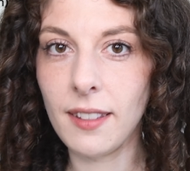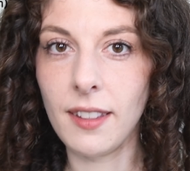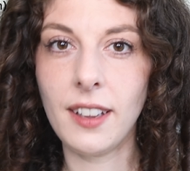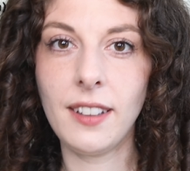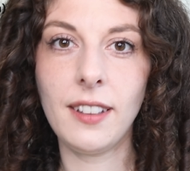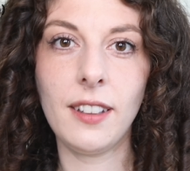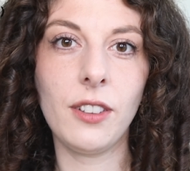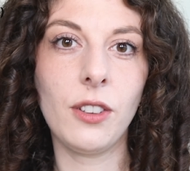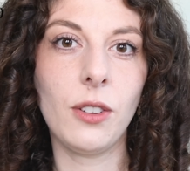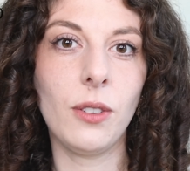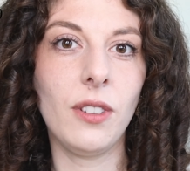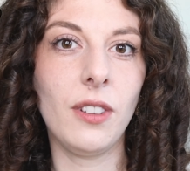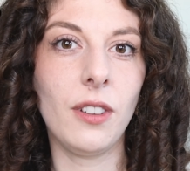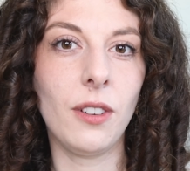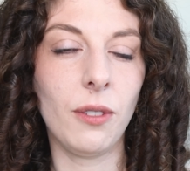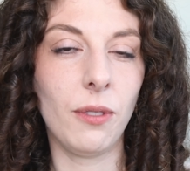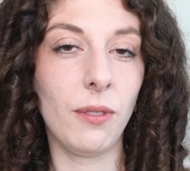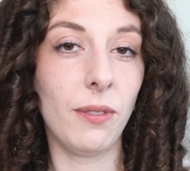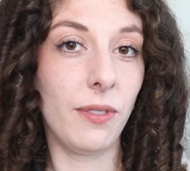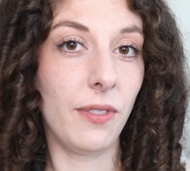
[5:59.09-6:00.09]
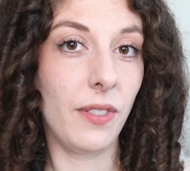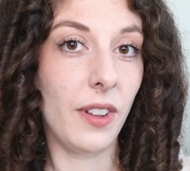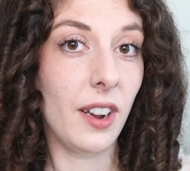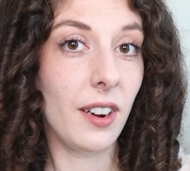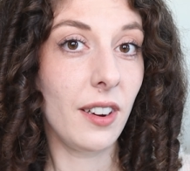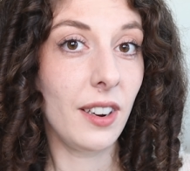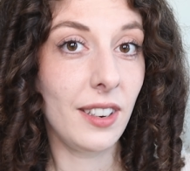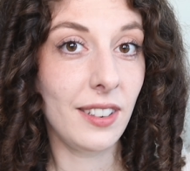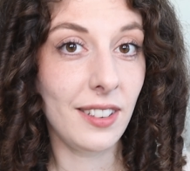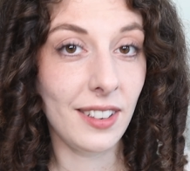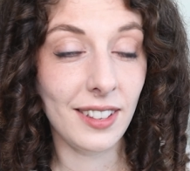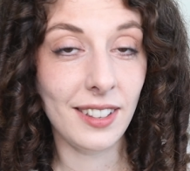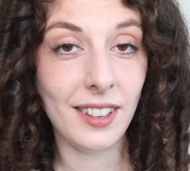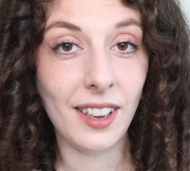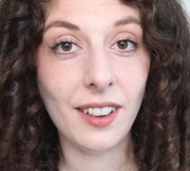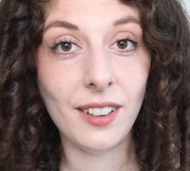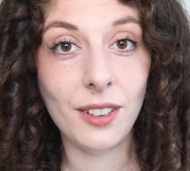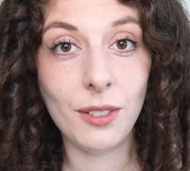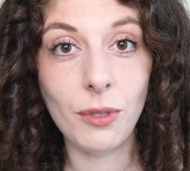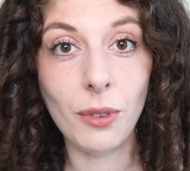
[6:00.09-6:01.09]
This is considered very
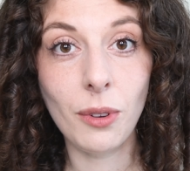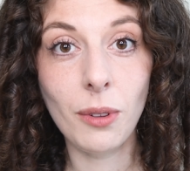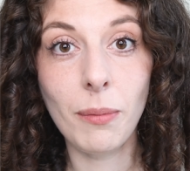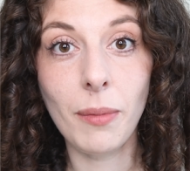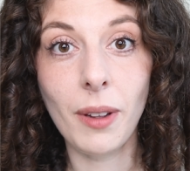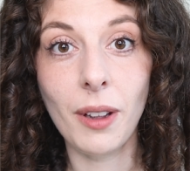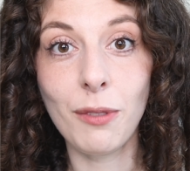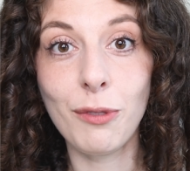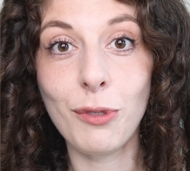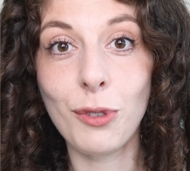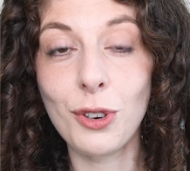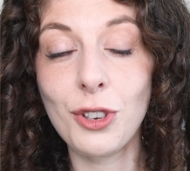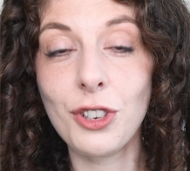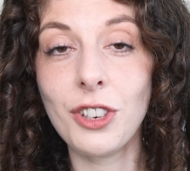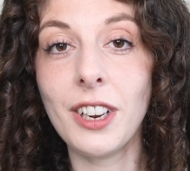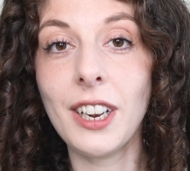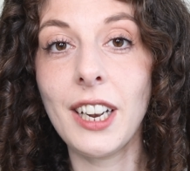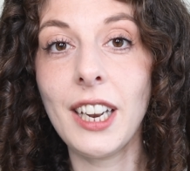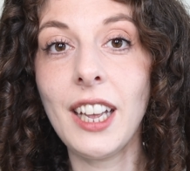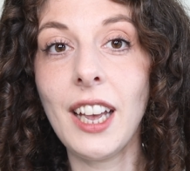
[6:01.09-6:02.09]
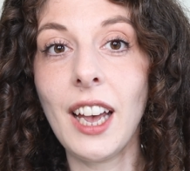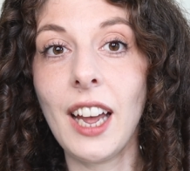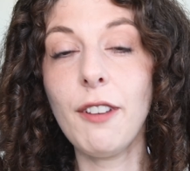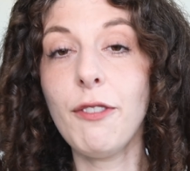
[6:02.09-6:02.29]
distasteful, unfortunately.